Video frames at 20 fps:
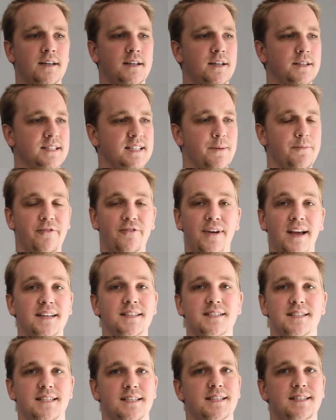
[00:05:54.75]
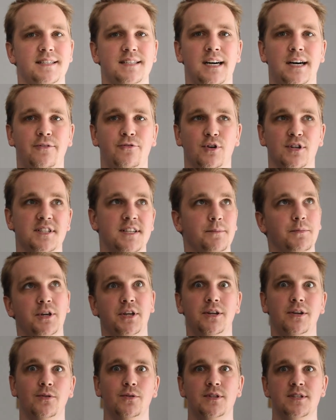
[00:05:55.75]
some fantasy stuff or some
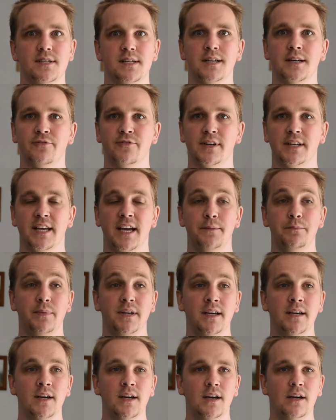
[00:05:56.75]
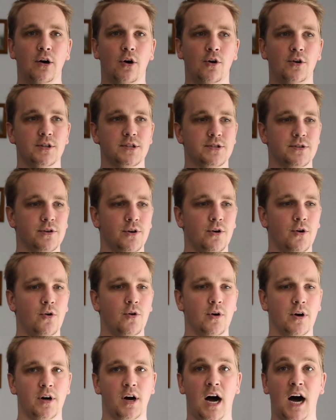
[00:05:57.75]
cute stuff. It can be
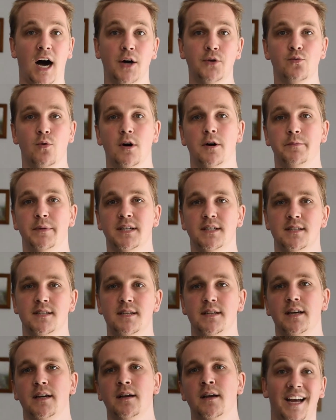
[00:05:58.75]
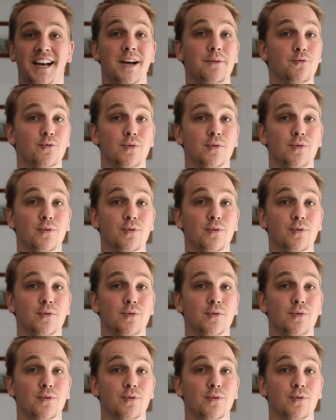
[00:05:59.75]
also a heartwarming thing. And I'm